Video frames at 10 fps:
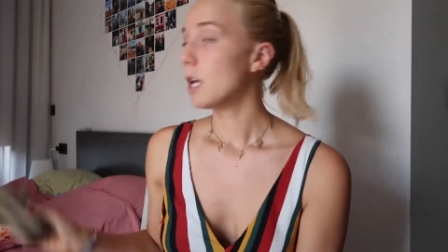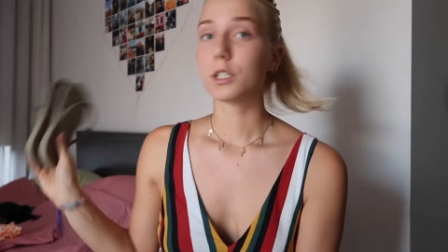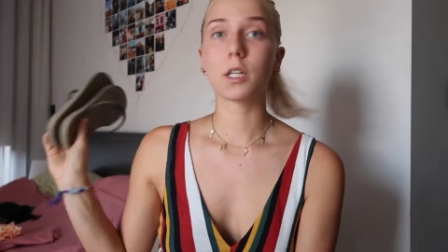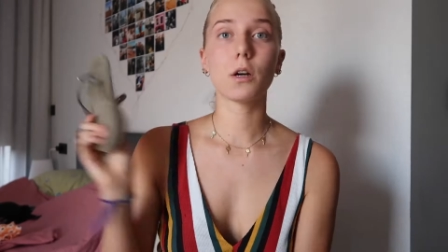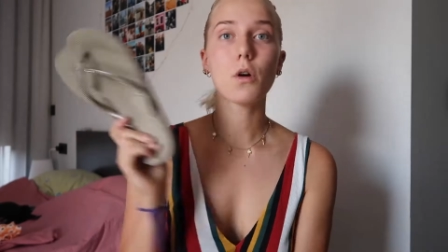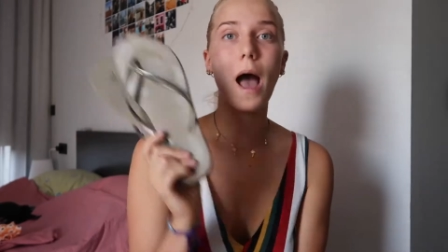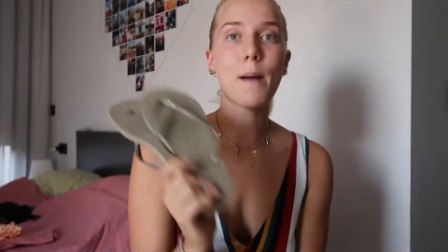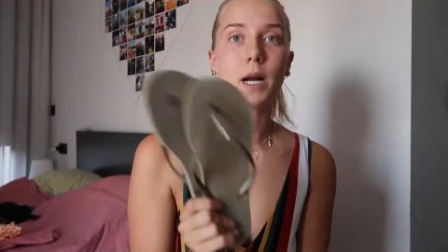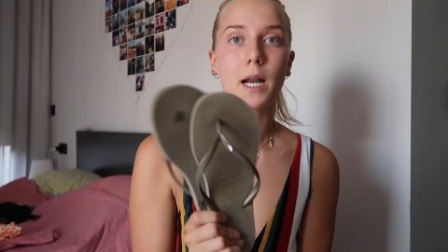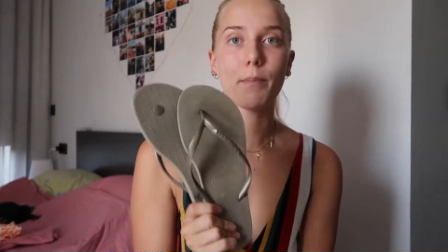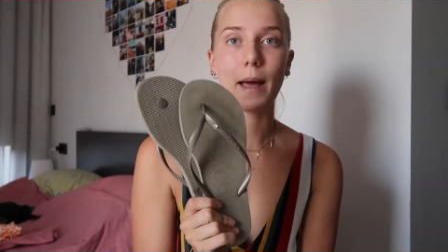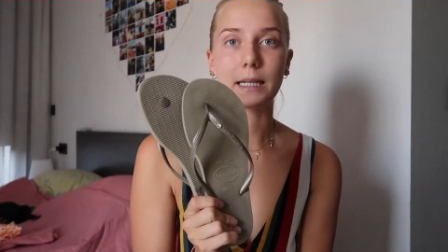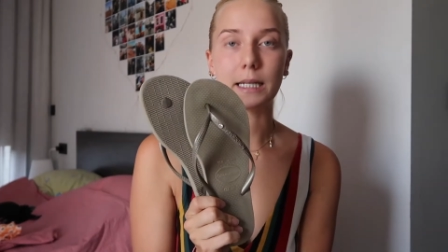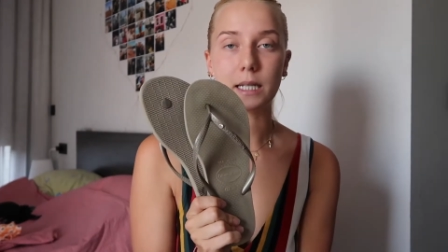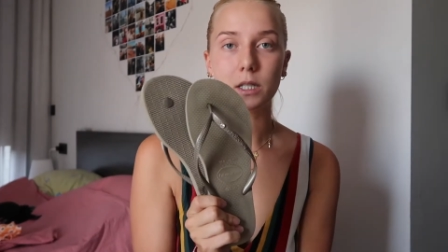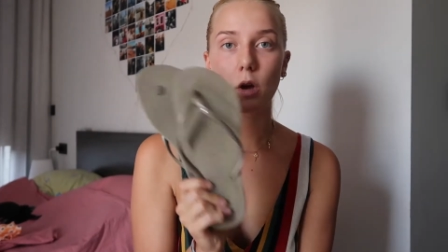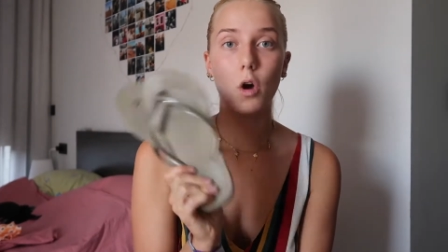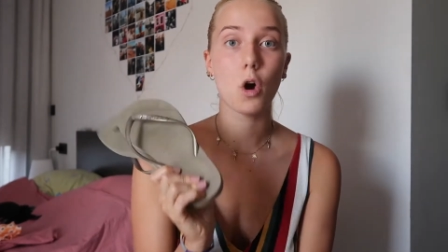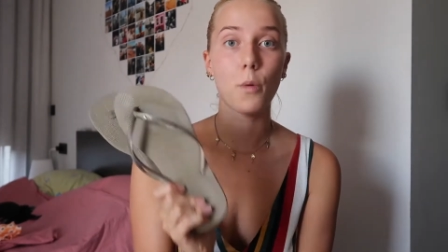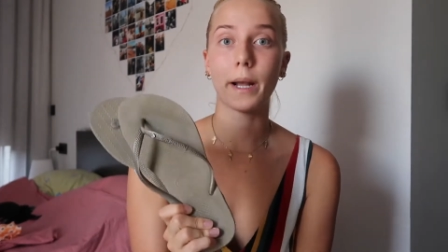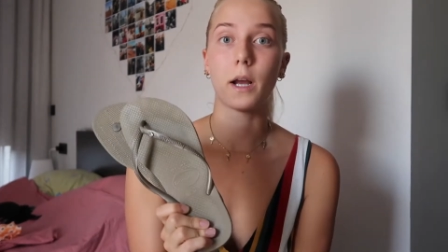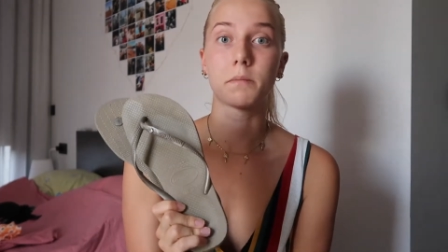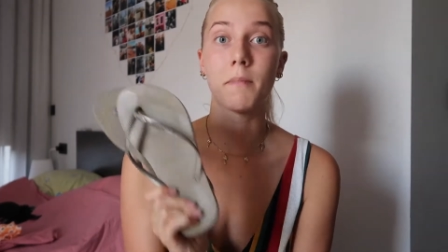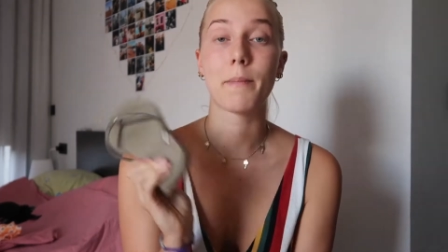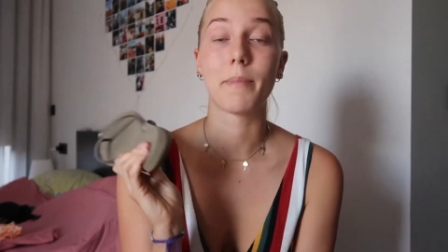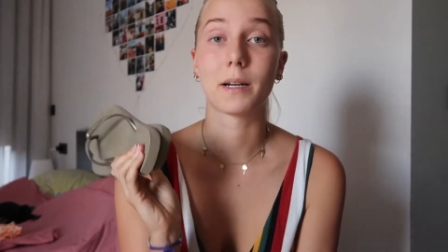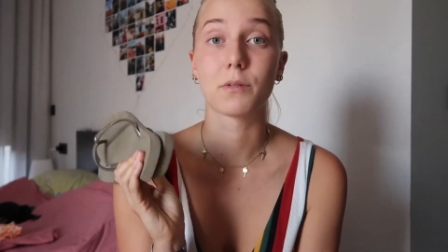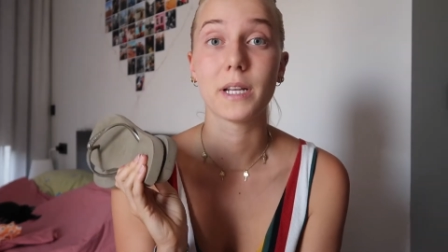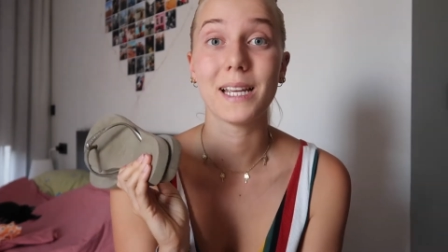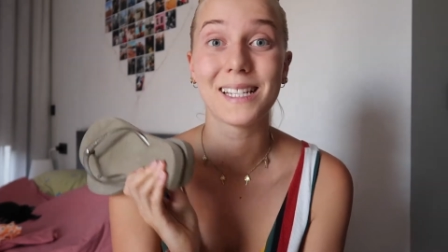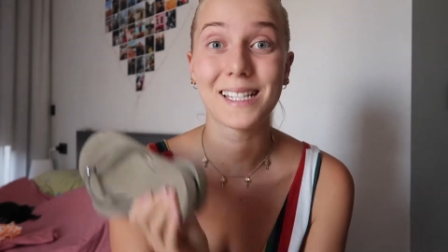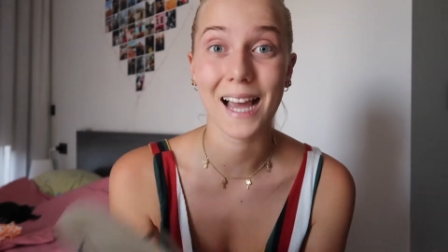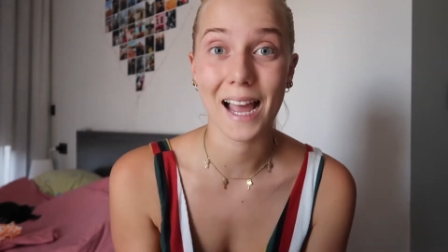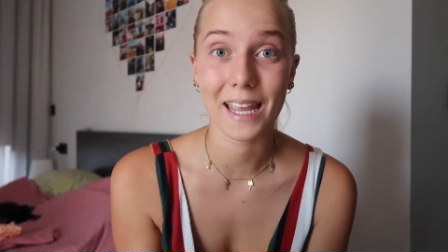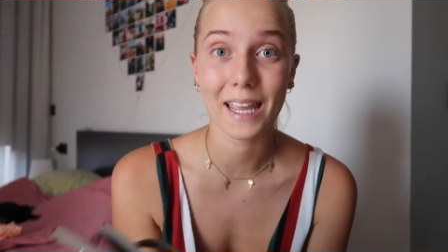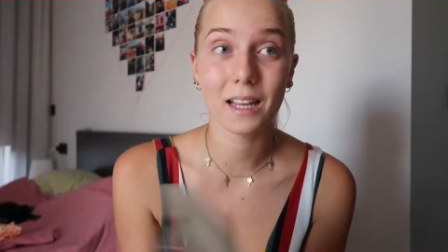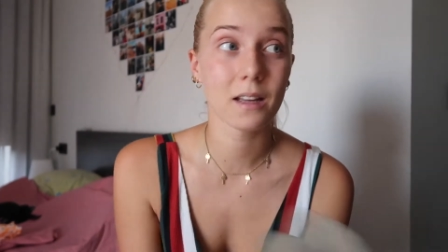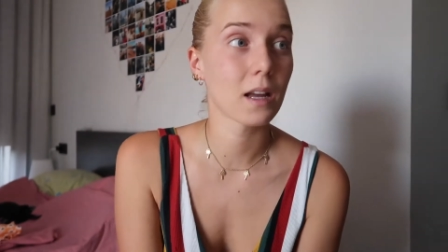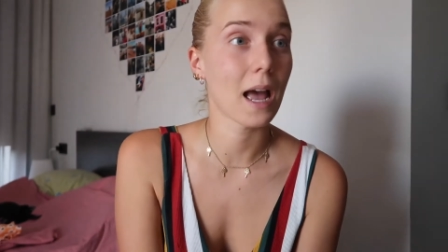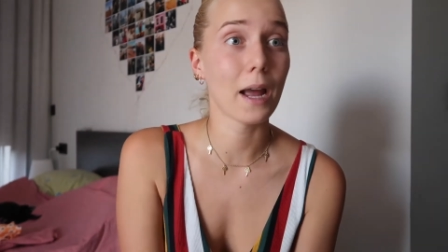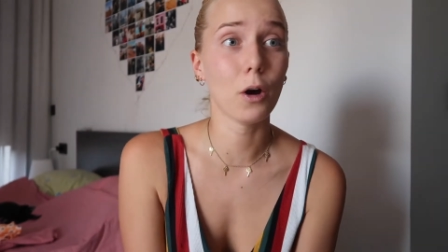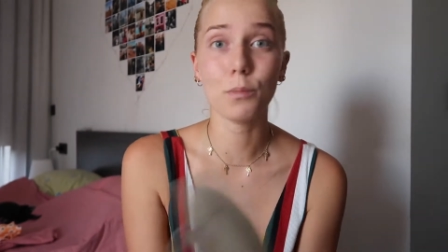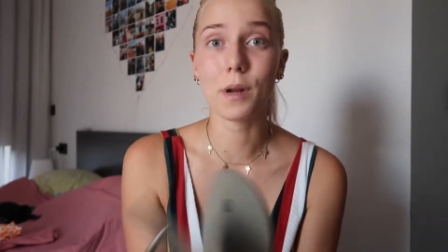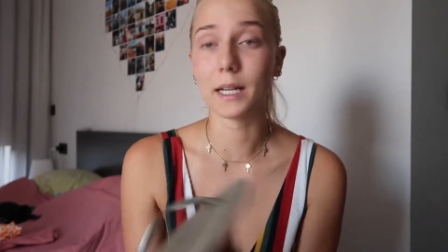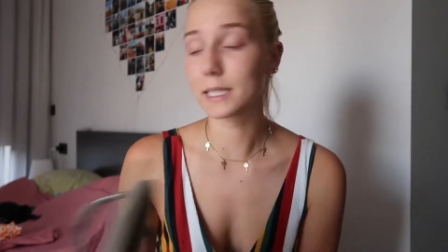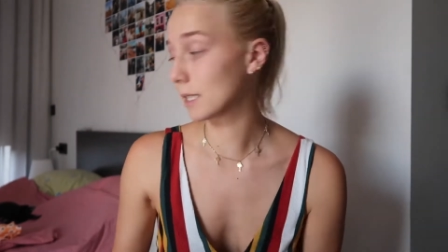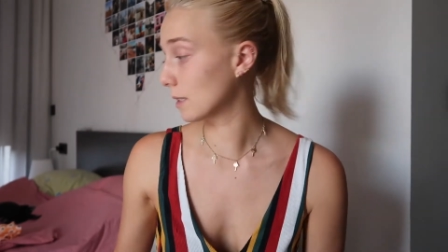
So I'm gonna pack these. Oh my god, my battery is dying. I hope not.